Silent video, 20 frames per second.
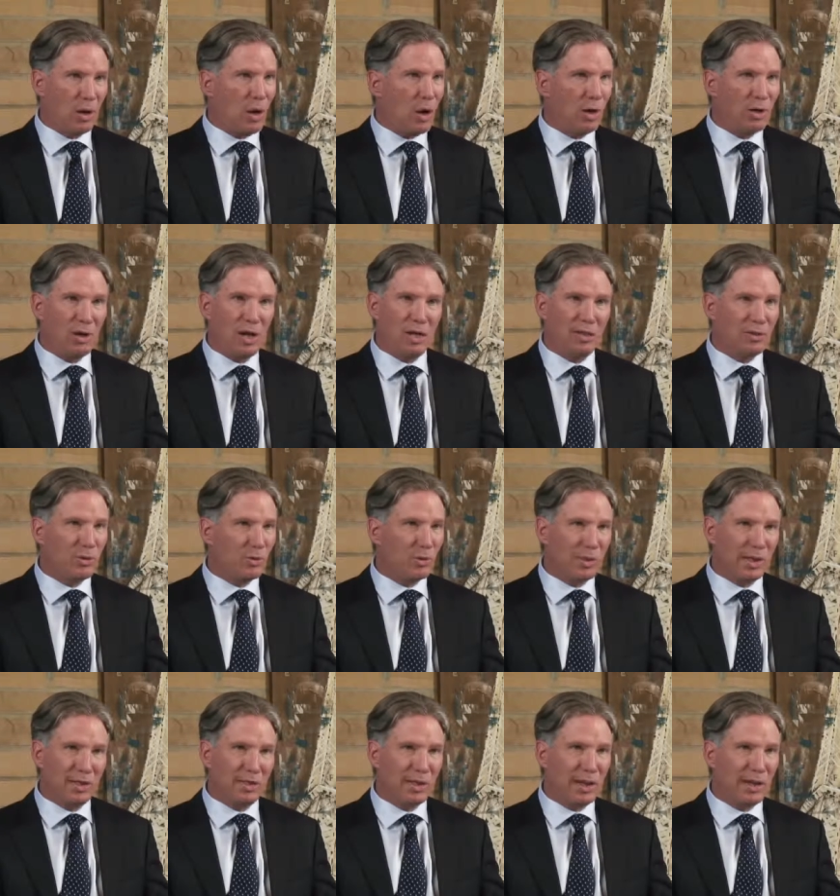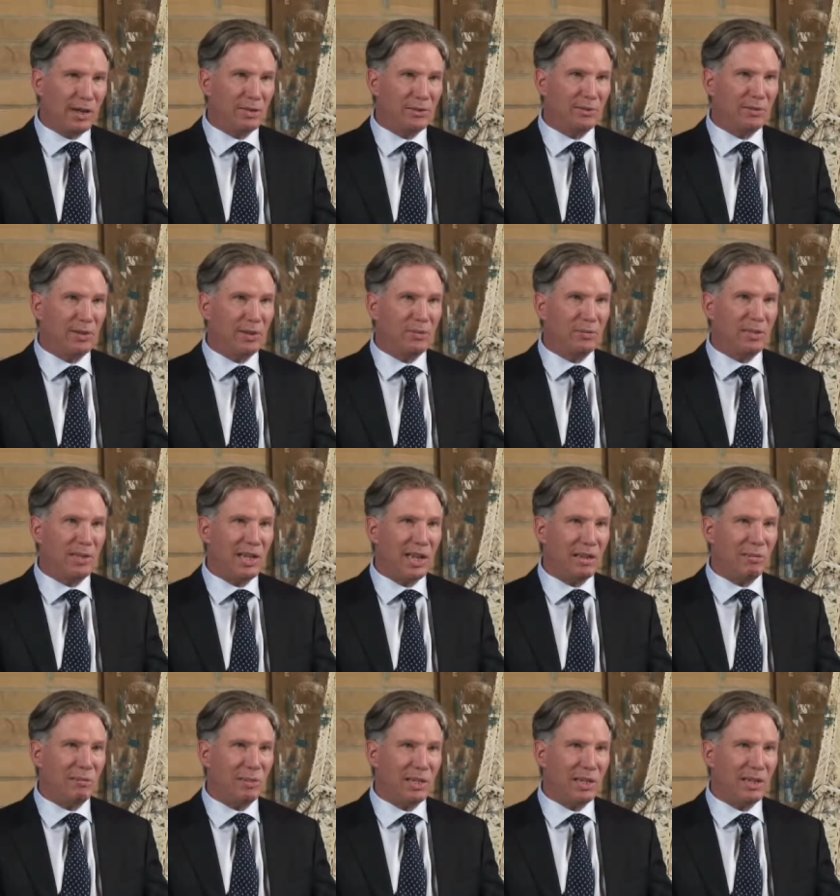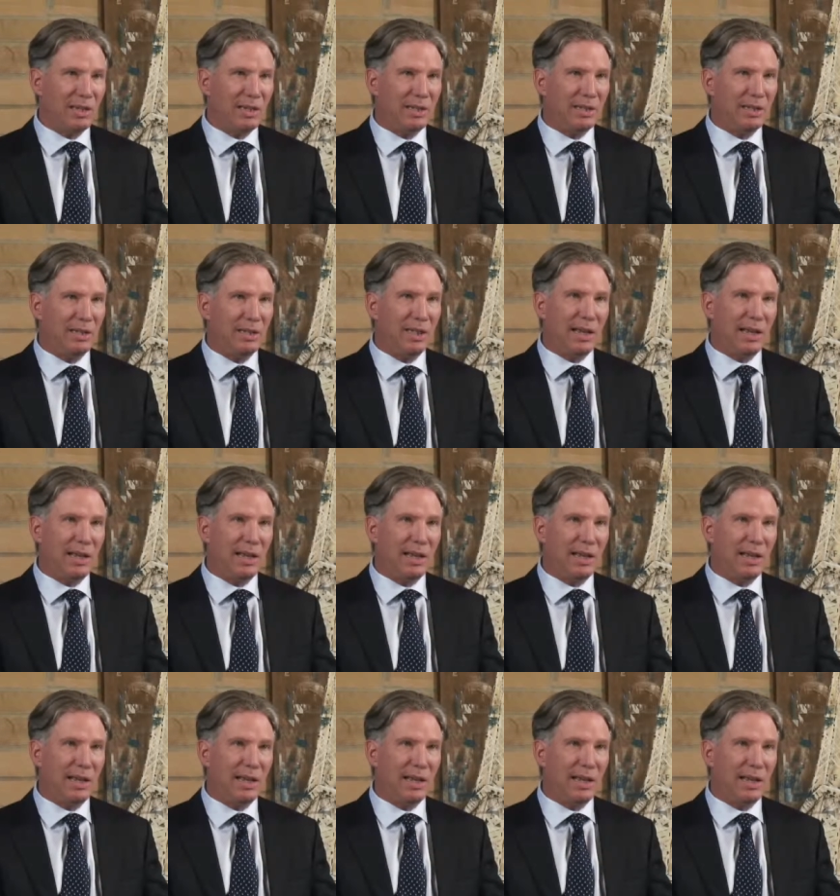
are not the wheelhouse of the MD.